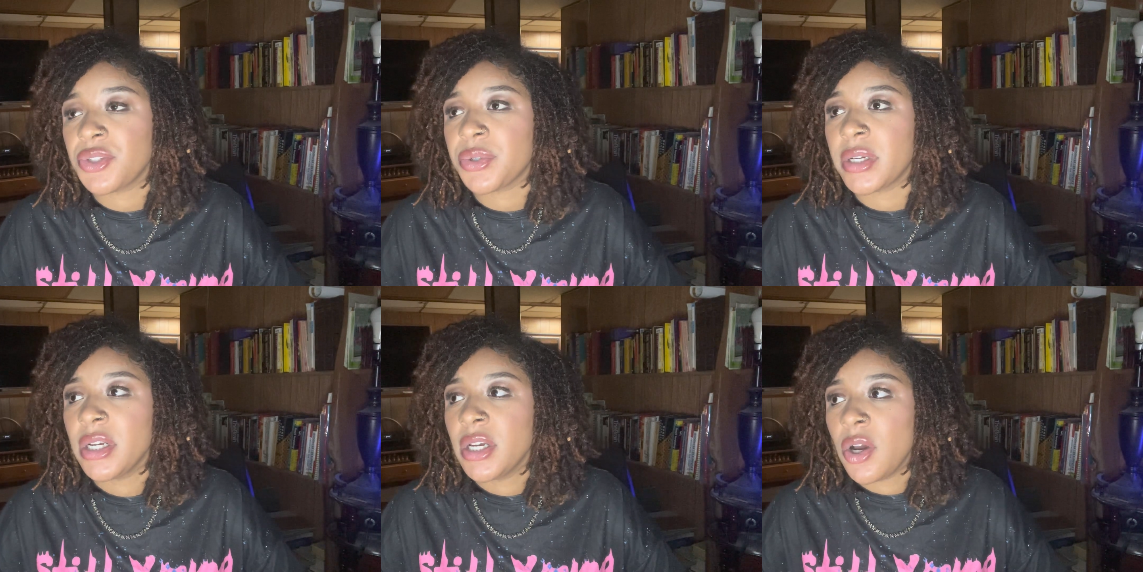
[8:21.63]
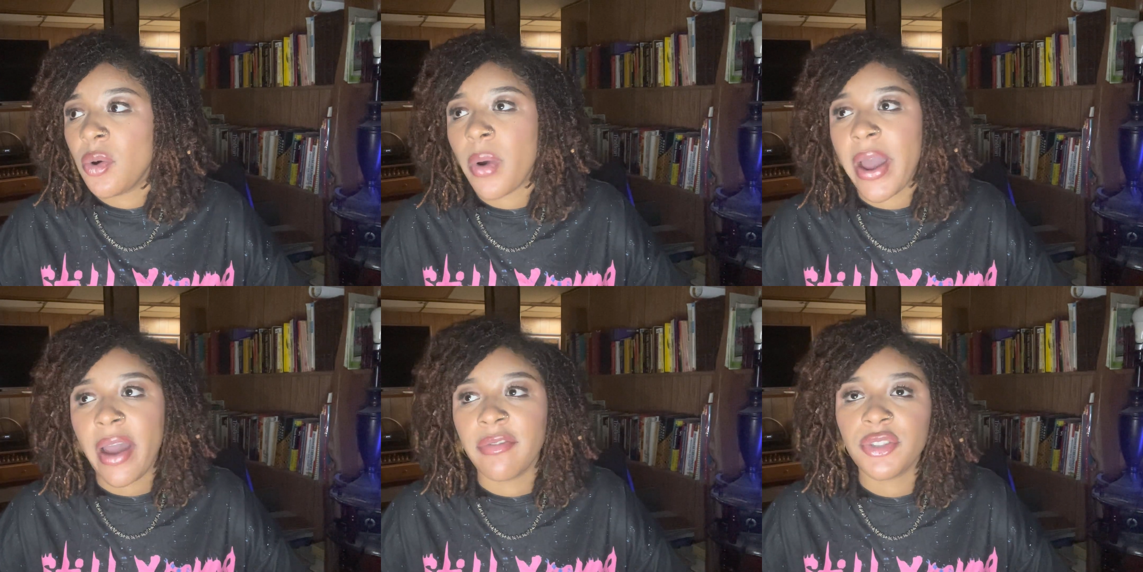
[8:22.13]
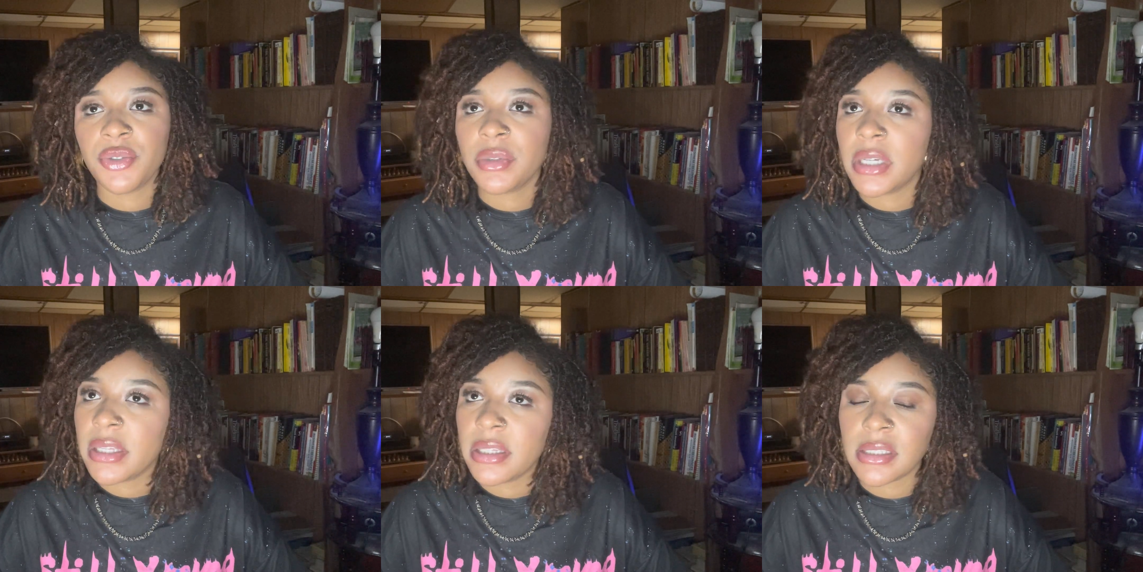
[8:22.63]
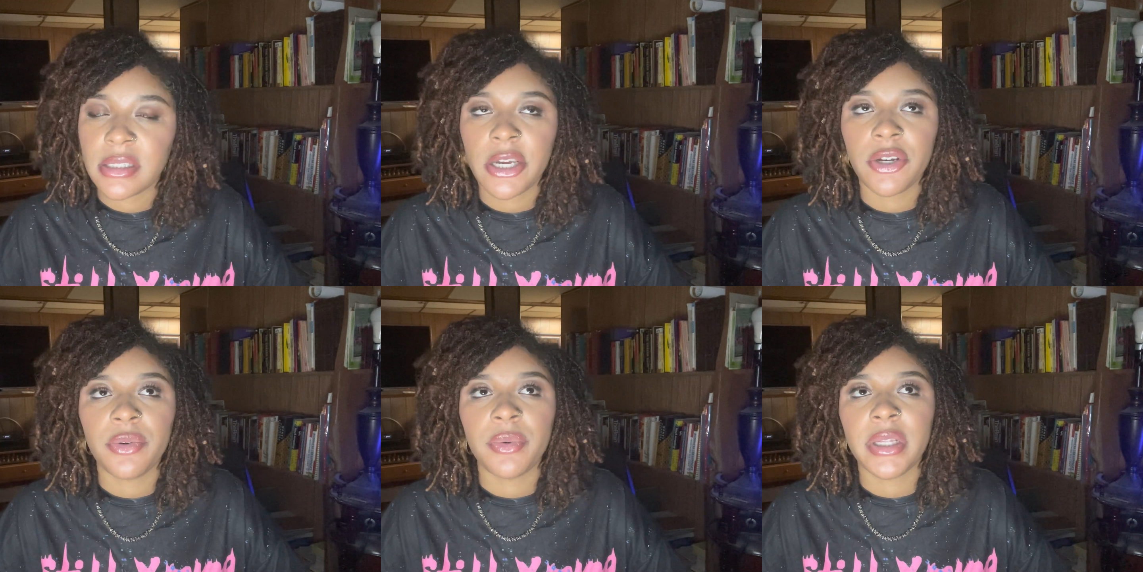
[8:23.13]
Or why haven't you done this yet?
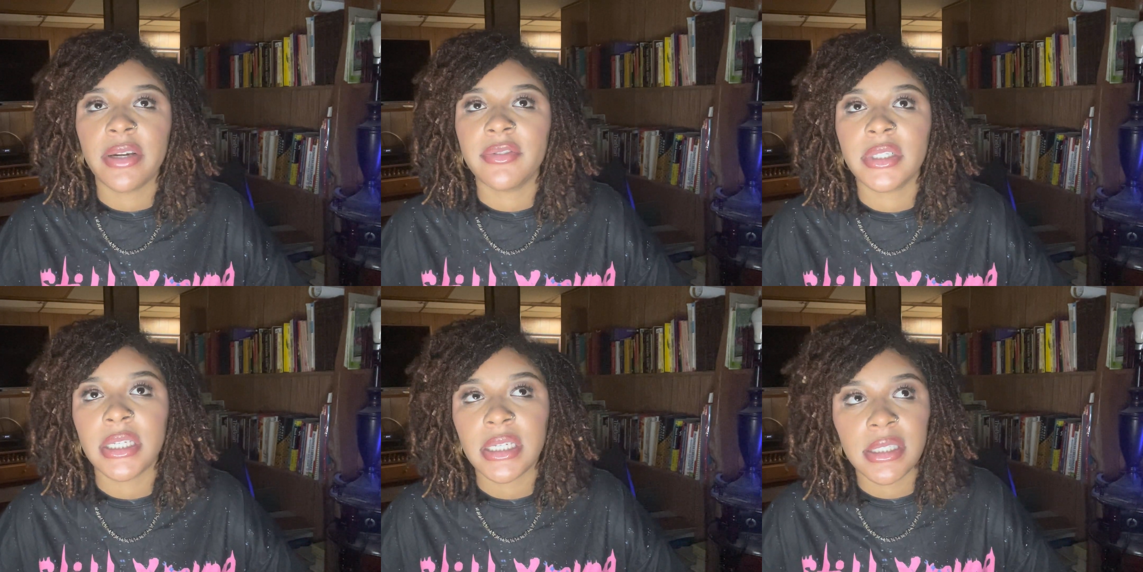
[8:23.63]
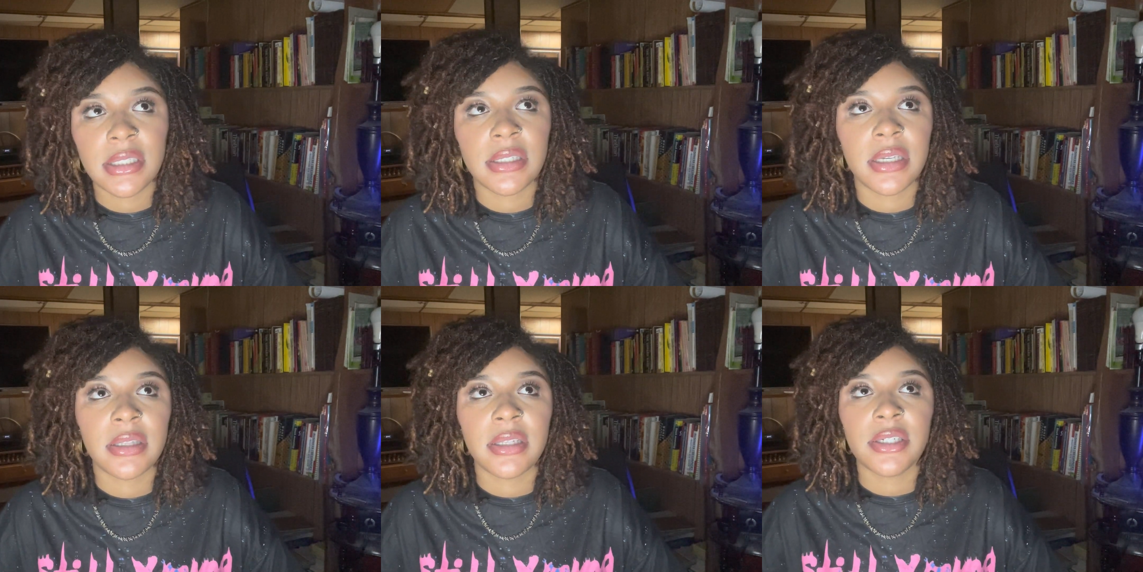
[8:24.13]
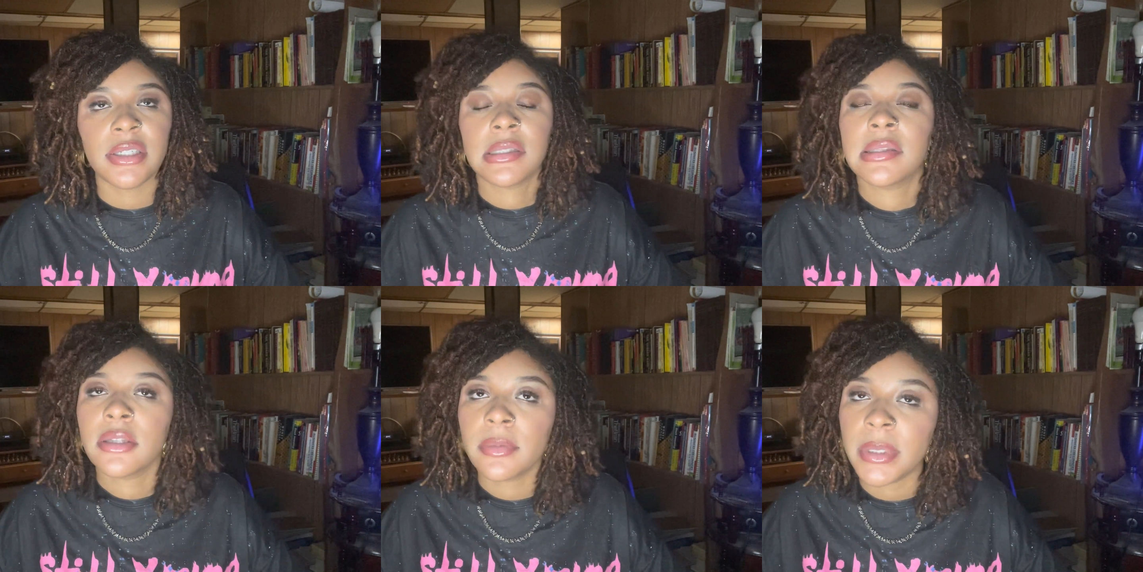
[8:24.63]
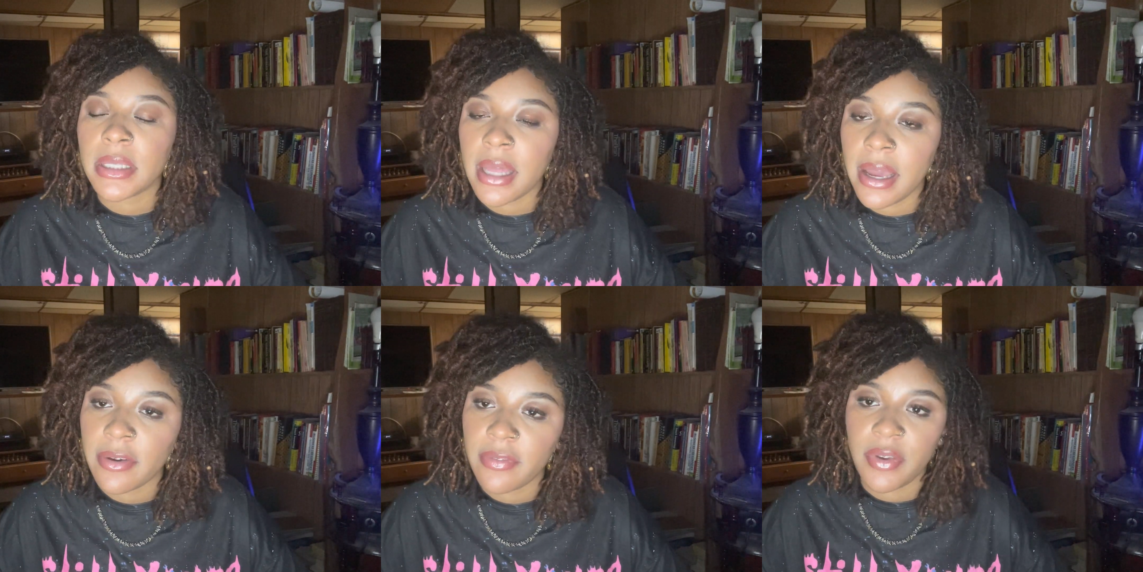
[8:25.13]
Or whatever it is. And there's a little bit of
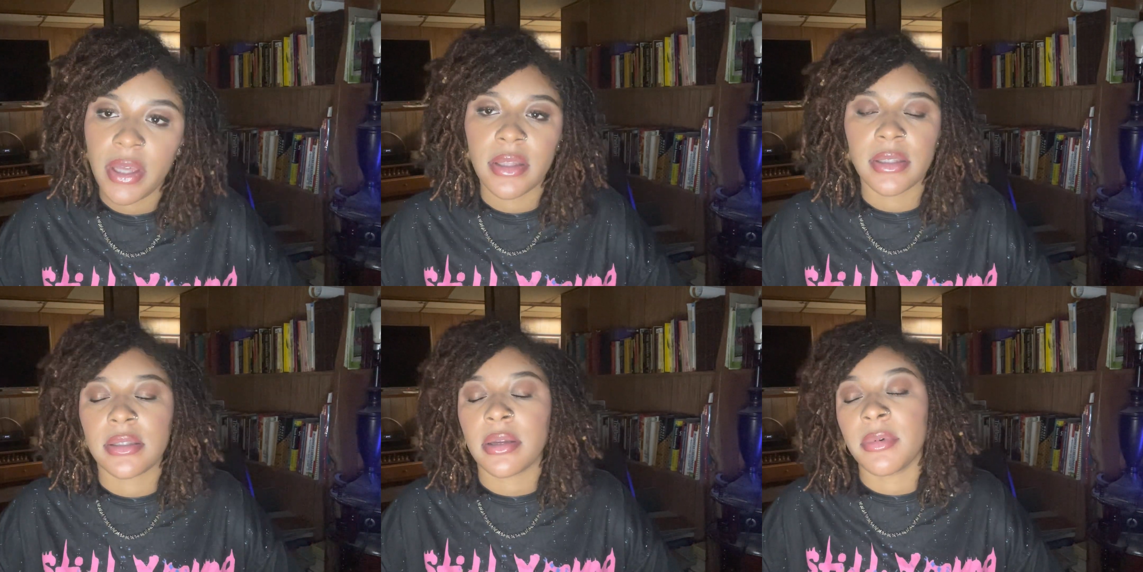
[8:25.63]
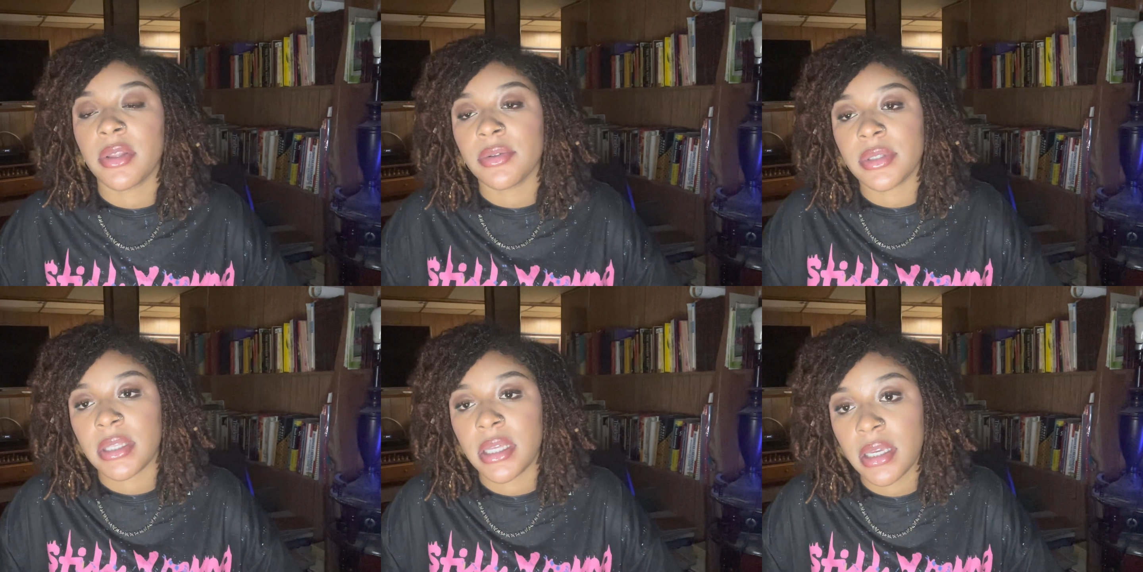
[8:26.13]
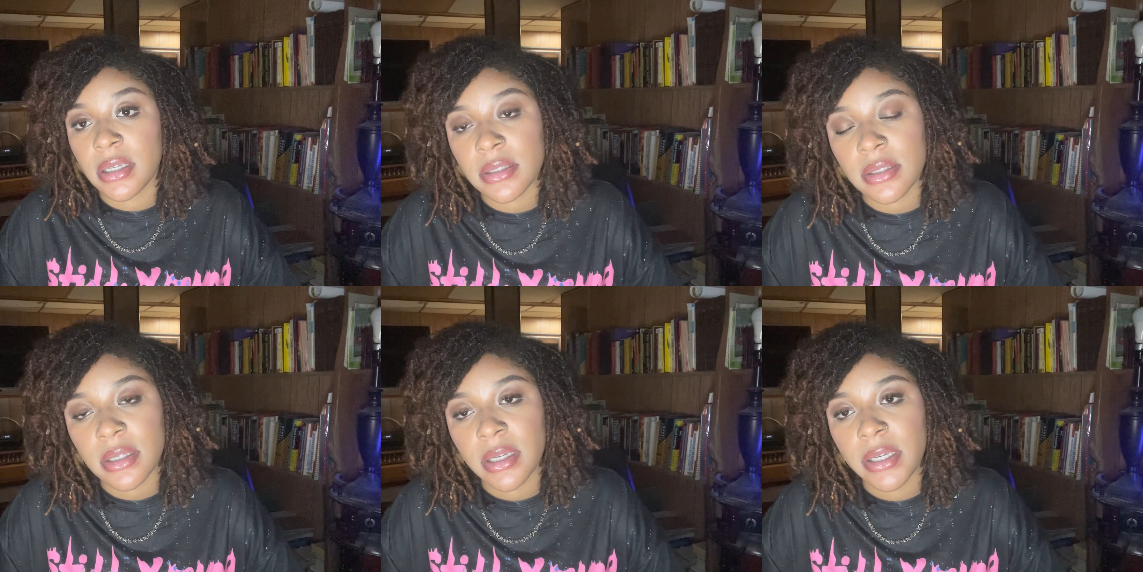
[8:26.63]
lack of faith in some of those things.